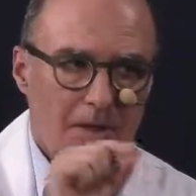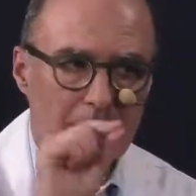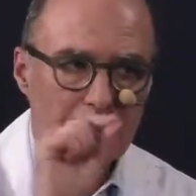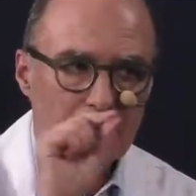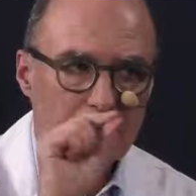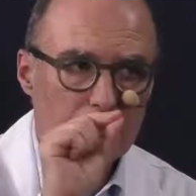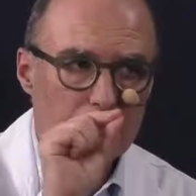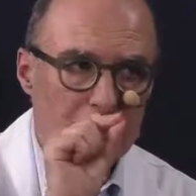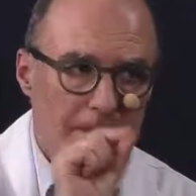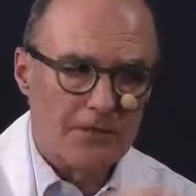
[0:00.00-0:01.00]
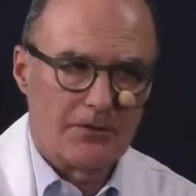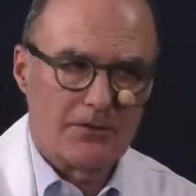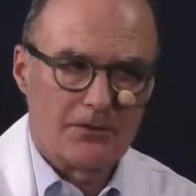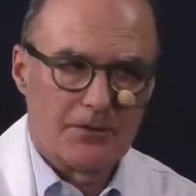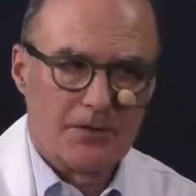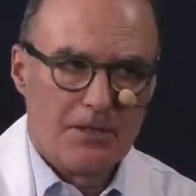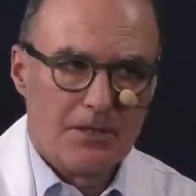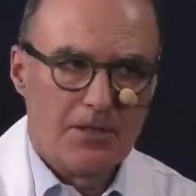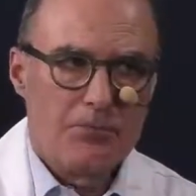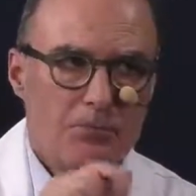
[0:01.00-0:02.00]
and use needles
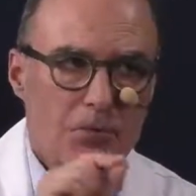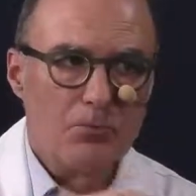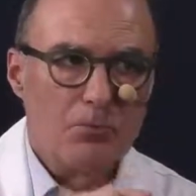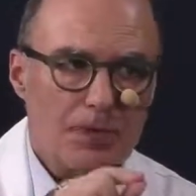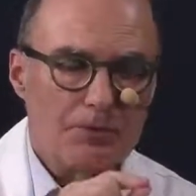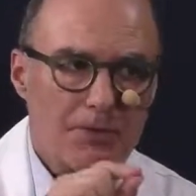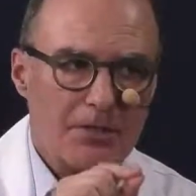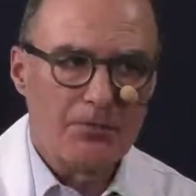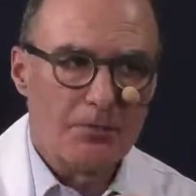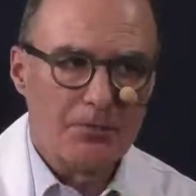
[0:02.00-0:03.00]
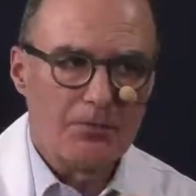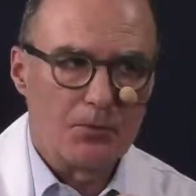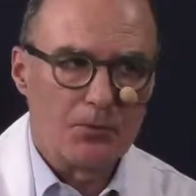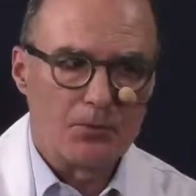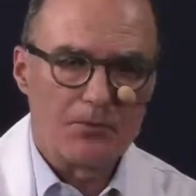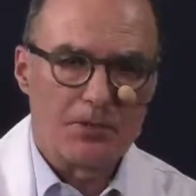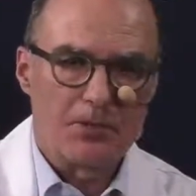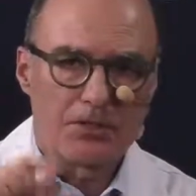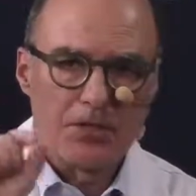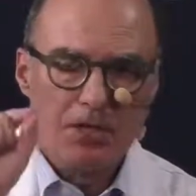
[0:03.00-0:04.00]
is much more important,
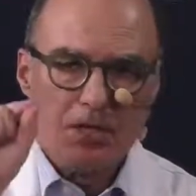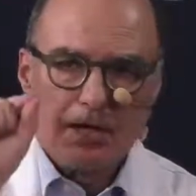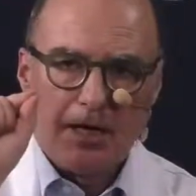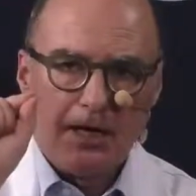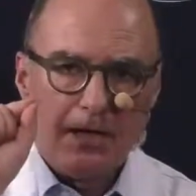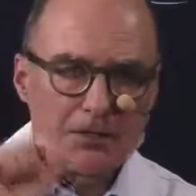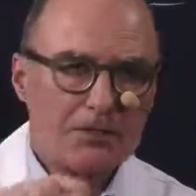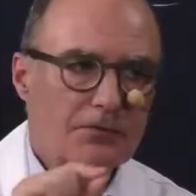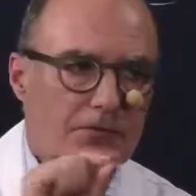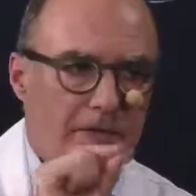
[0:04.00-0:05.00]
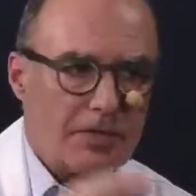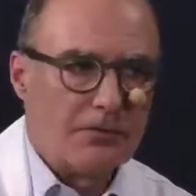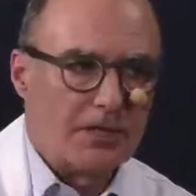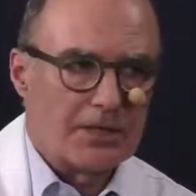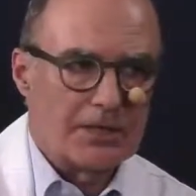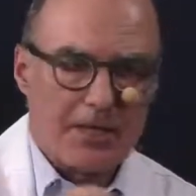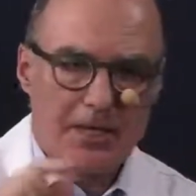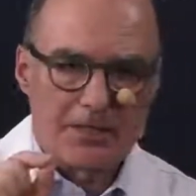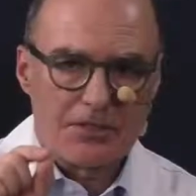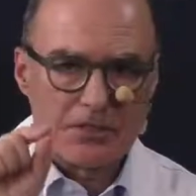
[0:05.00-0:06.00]
because a lot of cannulas
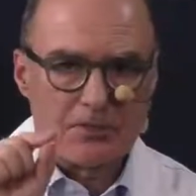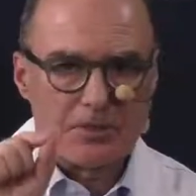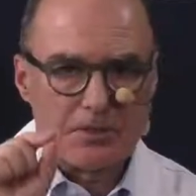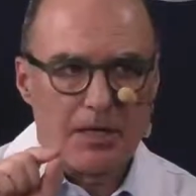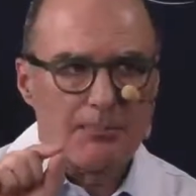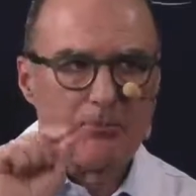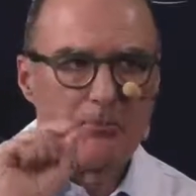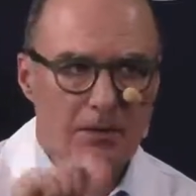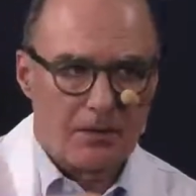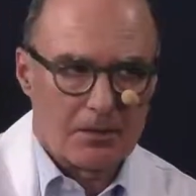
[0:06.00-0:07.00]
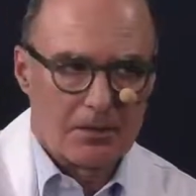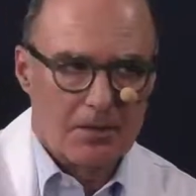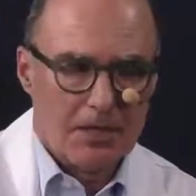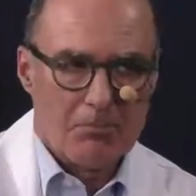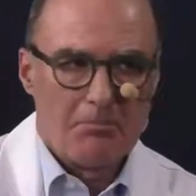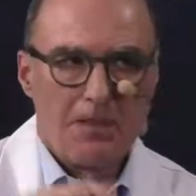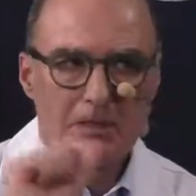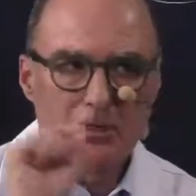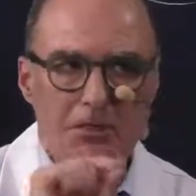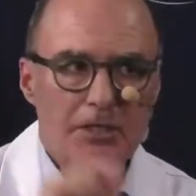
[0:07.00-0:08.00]
has some type of mark,
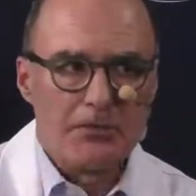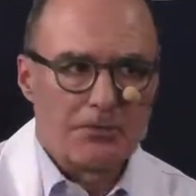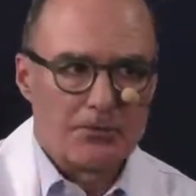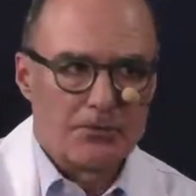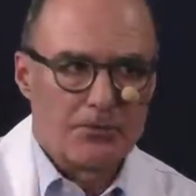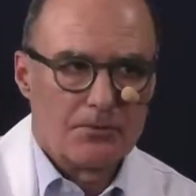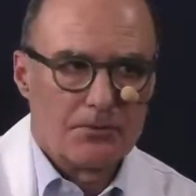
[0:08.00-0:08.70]
but not needles.